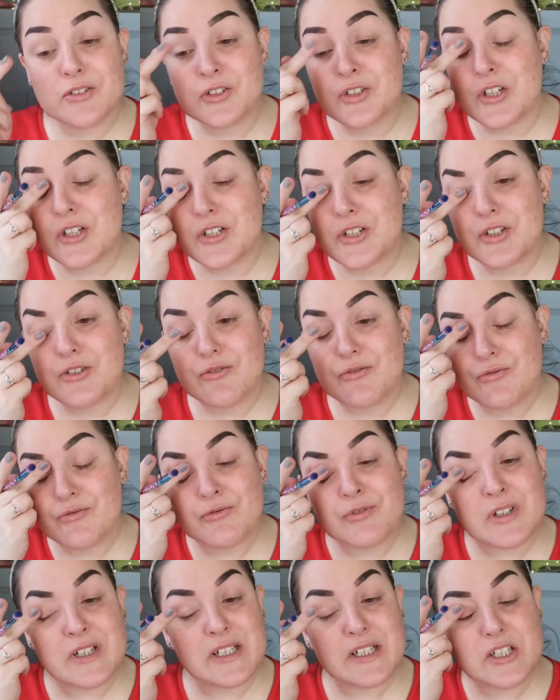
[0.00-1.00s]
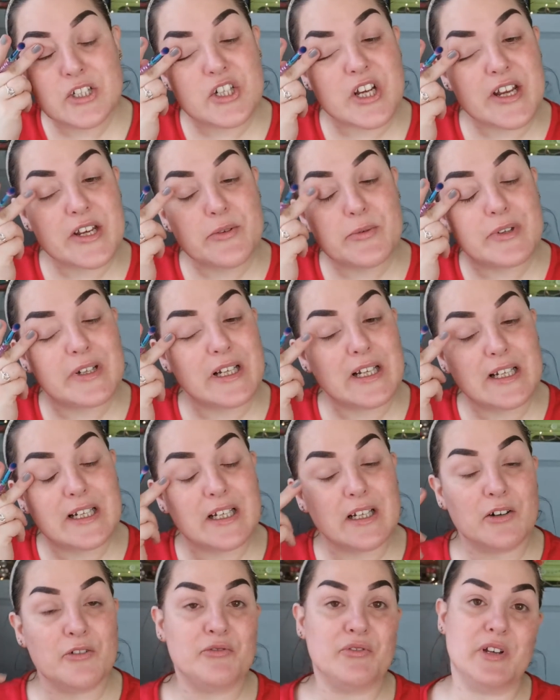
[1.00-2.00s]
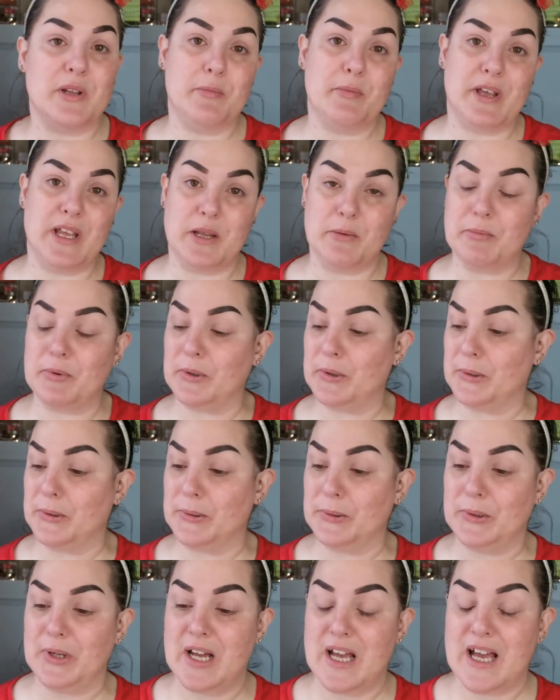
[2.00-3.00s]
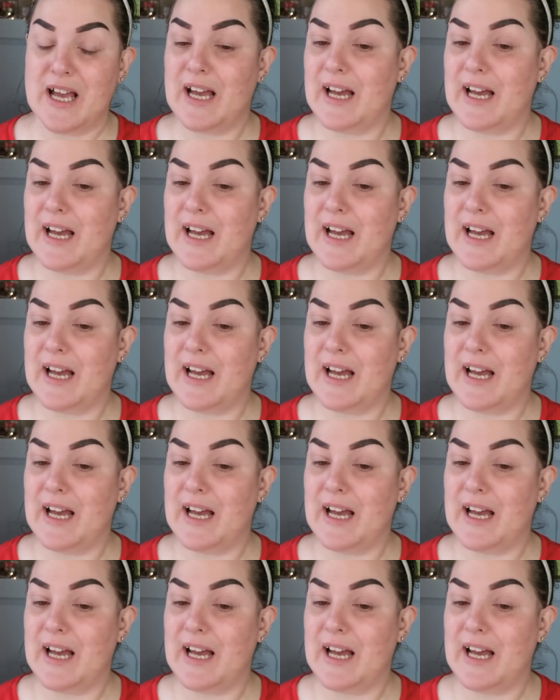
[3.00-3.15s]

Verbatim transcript: just really genuinely lovely people,